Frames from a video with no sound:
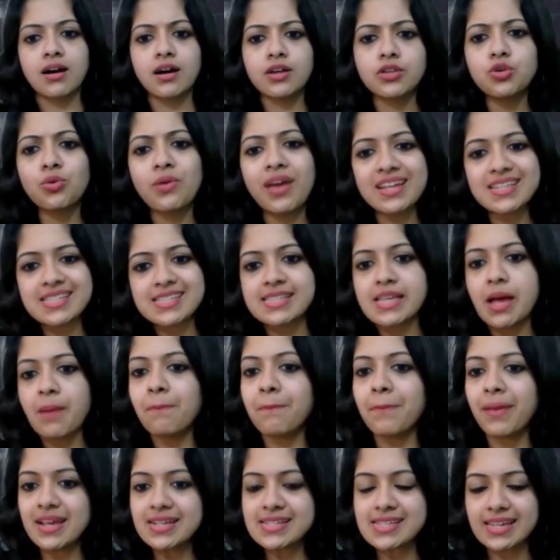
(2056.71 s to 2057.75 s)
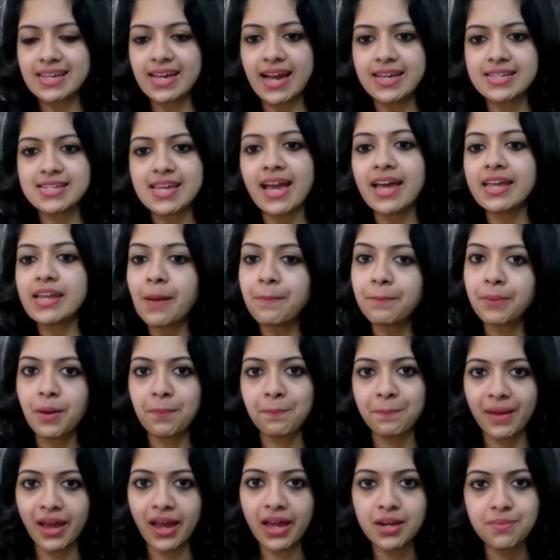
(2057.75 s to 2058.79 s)
you get some basic idea and are
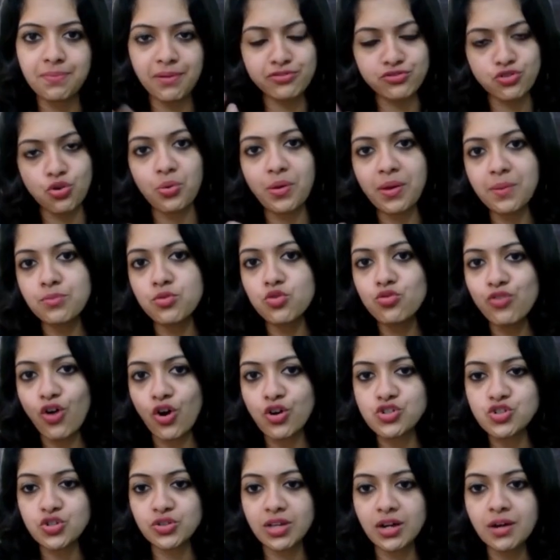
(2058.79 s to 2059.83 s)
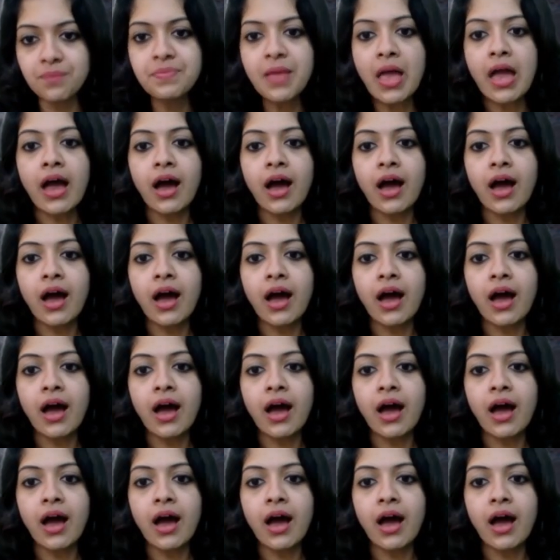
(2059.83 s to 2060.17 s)
prepared before we move on to the